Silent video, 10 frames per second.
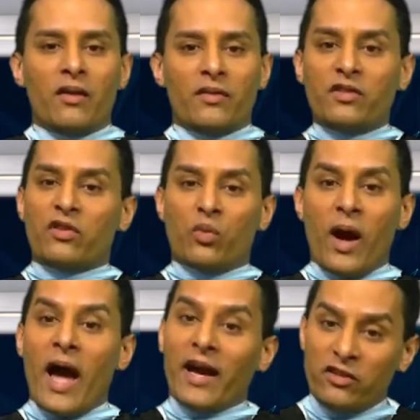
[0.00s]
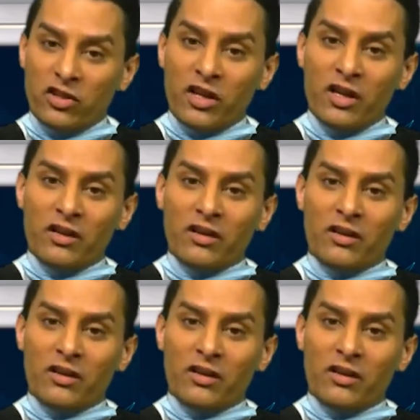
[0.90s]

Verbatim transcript: This is why I took it,